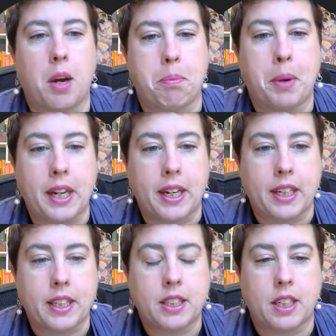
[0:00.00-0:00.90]

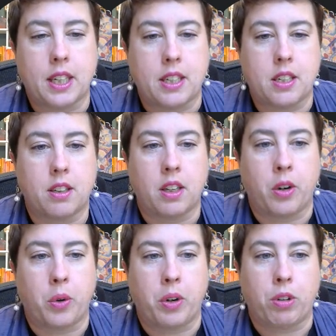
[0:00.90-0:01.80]
but it
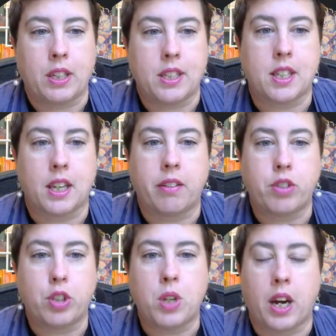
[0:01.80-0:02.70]
really saves
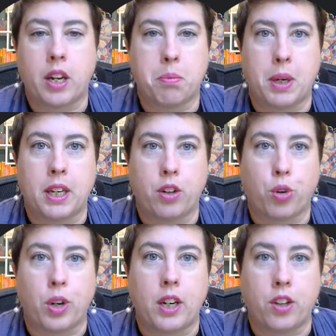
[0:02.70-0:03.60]
you time in
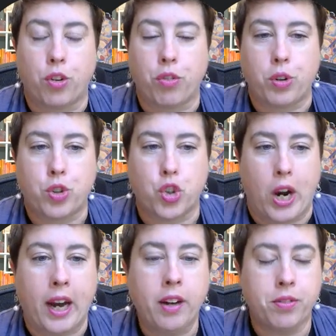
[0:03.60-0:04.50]
creating your first
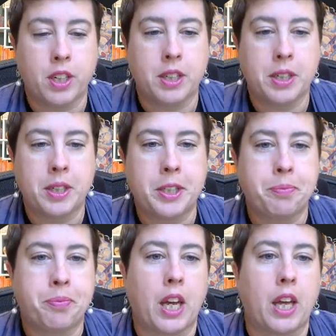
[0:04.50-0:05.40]
draft.
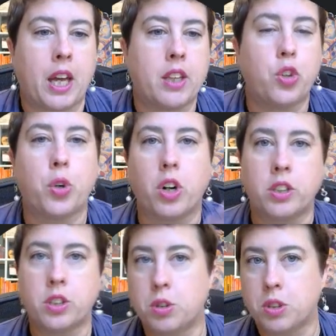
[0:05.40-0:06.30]
And then you could
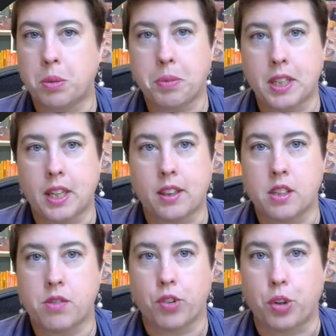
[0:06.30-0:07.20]
also do something like
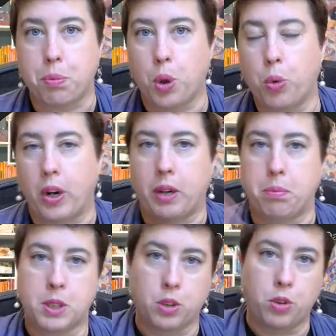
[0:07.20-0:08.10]
this for your
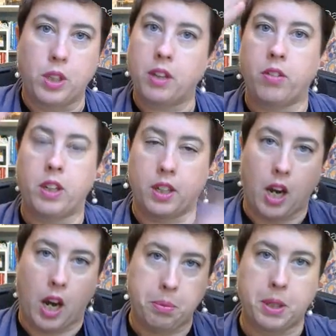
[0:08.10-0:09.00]
program. So you give it
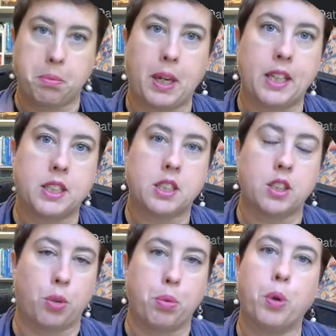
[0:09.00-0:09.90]
copy and paste
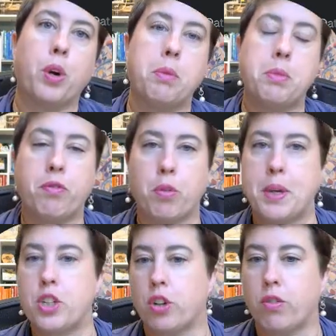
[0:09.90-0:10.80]
your program
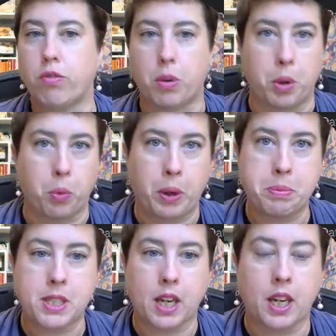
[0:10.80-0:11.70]
information from your
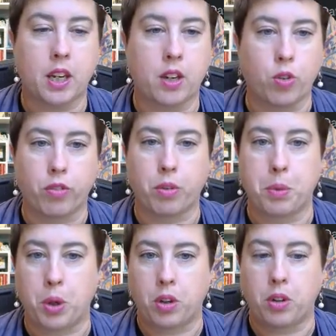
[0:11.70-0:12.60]
website, or
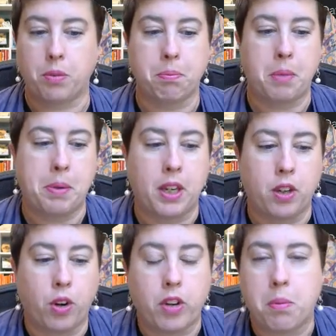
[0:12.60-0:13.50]
from maybe
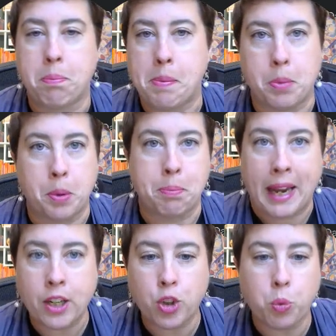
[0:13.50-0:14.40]
you have a member
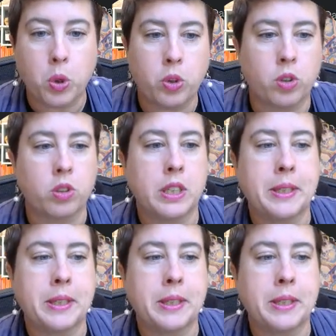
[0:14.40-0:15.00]
manual,